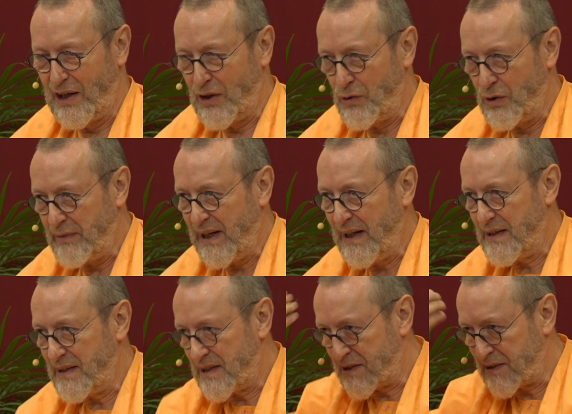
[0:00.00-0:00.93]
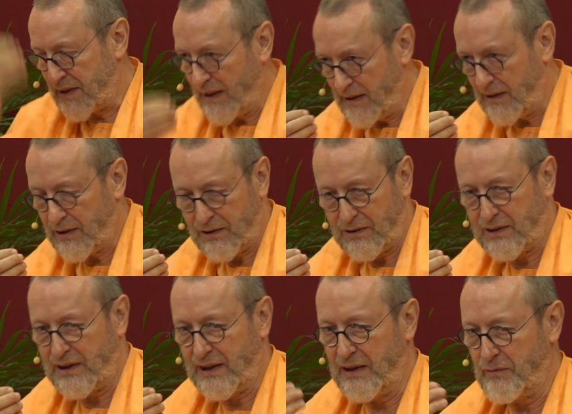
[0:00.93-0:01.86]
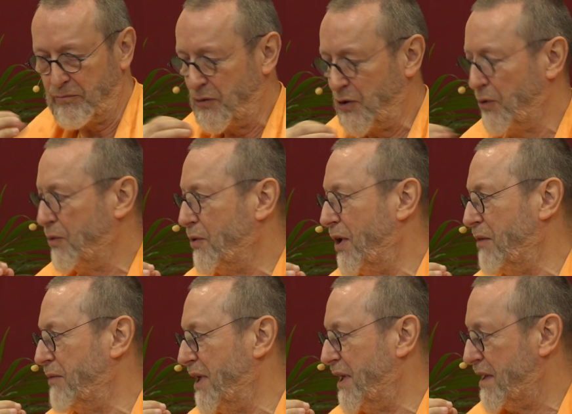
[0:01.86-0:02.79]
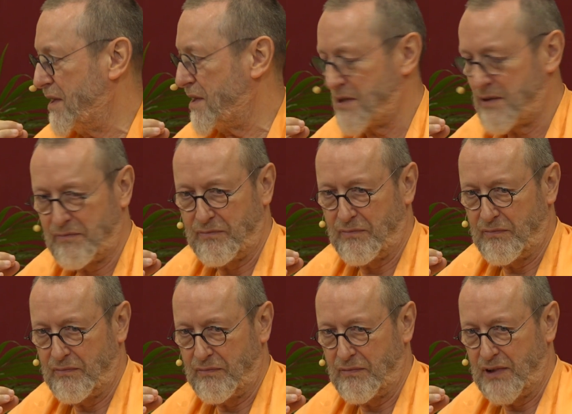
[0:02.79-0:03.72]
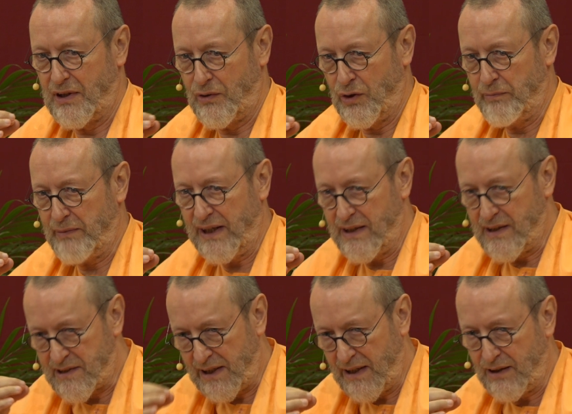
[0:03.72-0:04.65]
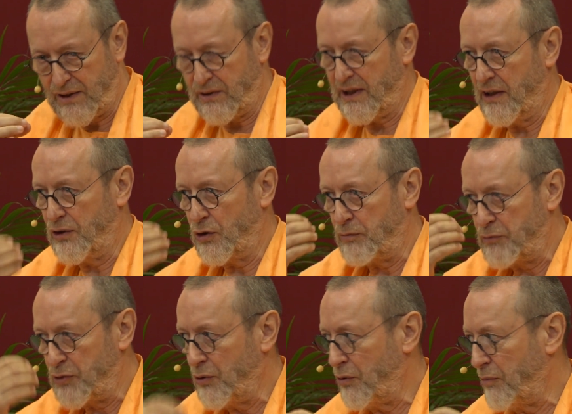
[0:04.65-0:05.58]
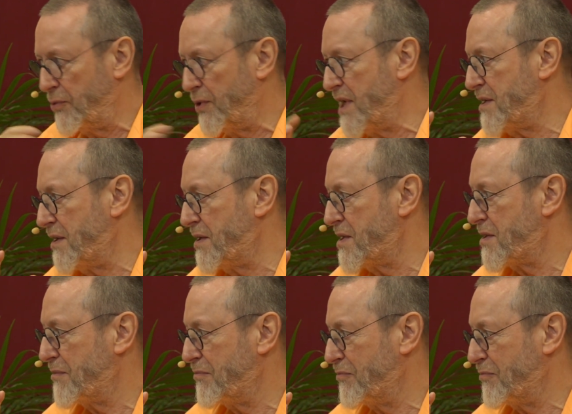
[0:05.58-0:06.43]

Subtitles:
Remain centered in pure awareness. Remain centered in your pure presence.